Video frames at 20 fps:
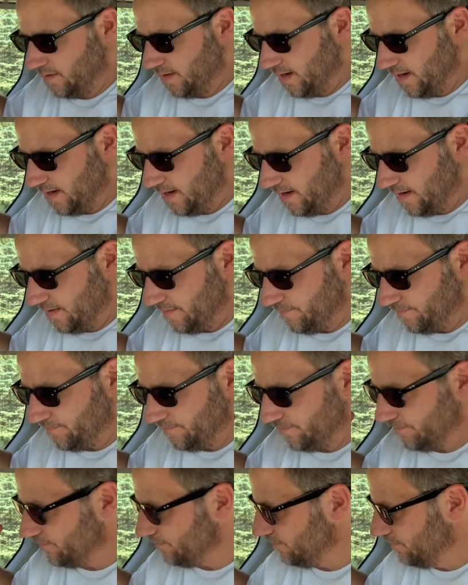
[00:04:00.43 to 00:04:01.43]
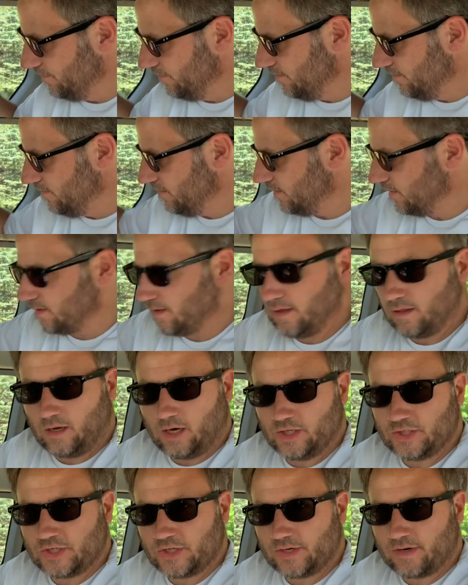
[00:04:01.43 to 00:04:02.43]
um, the
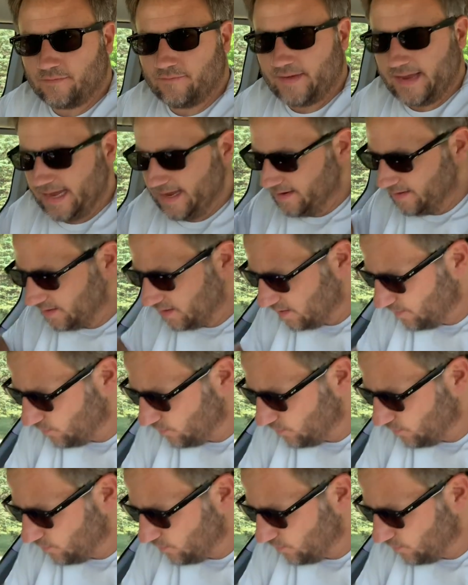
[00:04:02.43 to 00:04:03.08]
larger your fan is, the